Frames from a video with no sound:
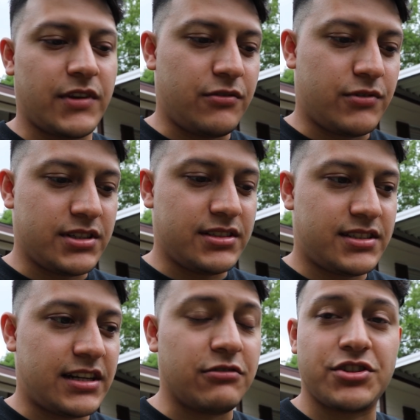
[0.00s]

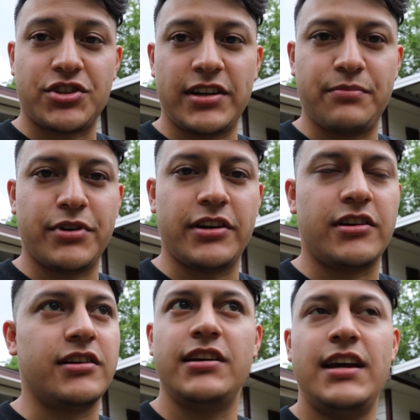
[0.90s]
once I was trying to put it
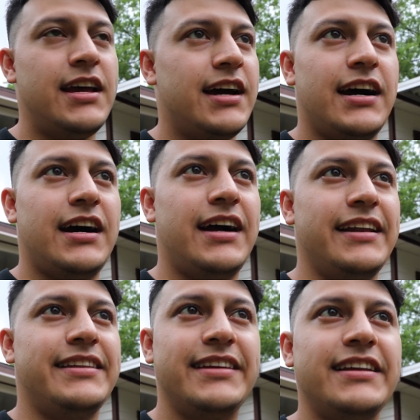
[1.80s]
on, I
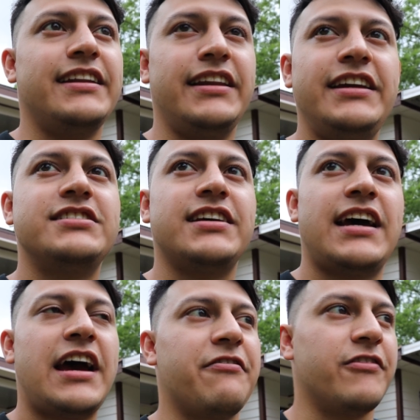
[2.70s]
didn't need to
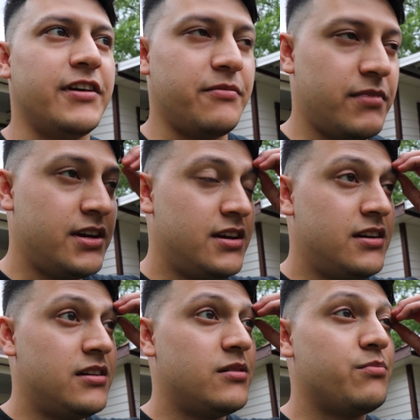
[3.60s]
have them,
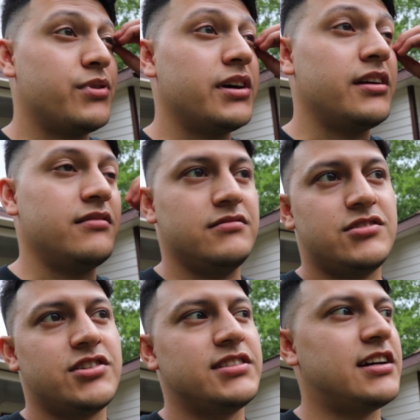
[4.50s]
but
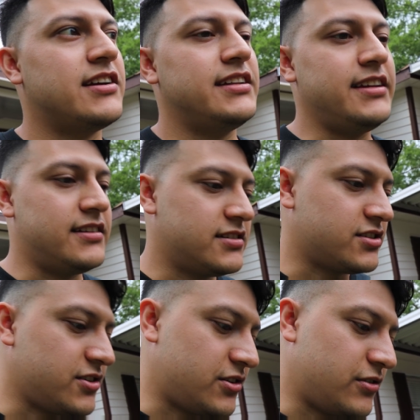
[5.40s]
turns out I did.
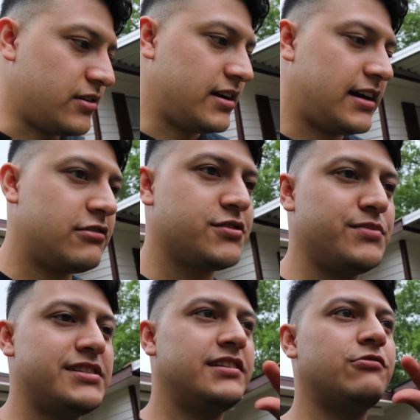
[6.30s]
So I was
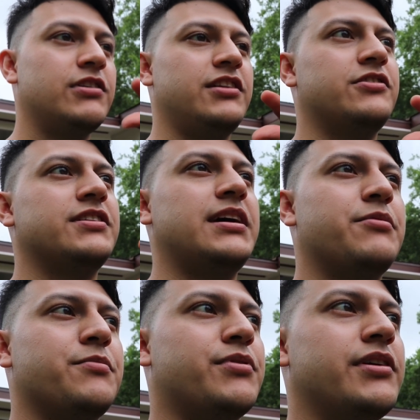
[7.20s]
missing one little
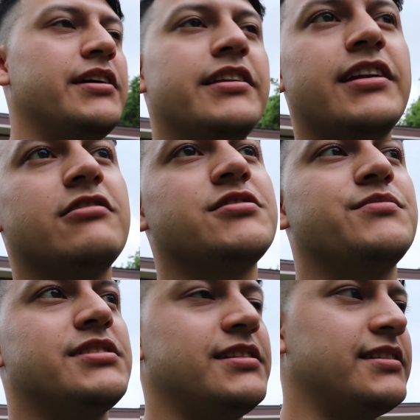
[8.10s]
adapter part, and then I was
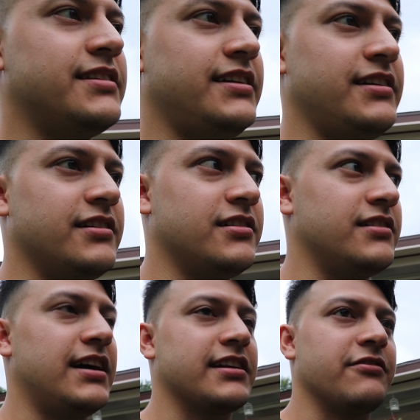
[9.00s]
missing the
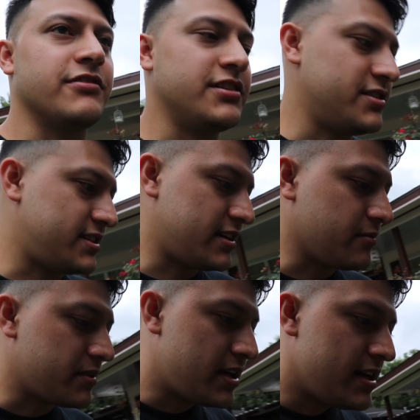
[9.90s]
active runner
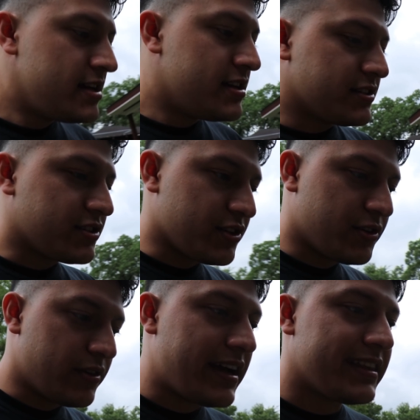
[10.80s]
setup.
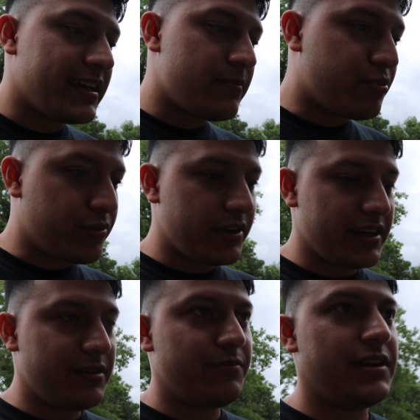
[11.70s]
So at that
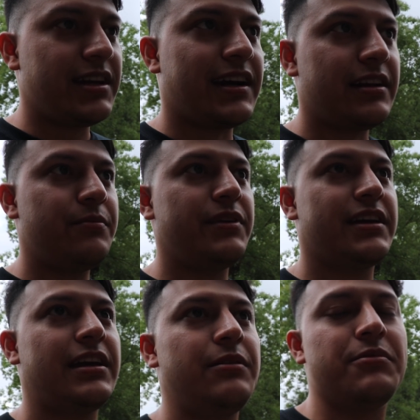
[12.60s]
point, it kind of
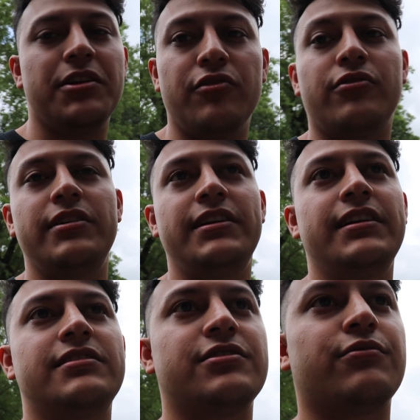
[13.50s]
became annoying
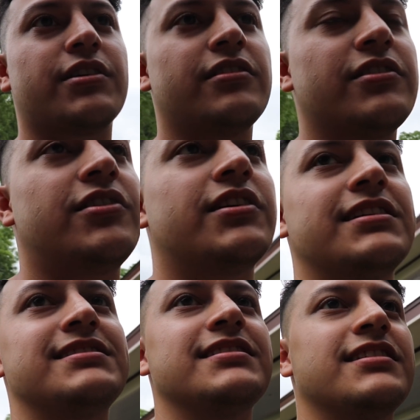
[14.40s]
to work on the car,
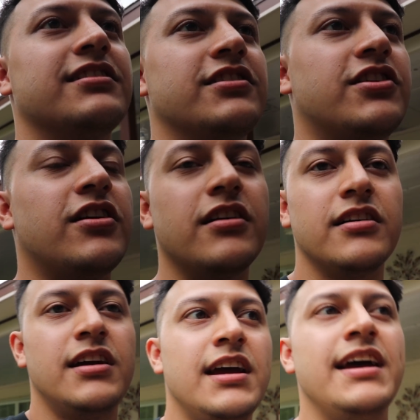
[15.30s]
because the car,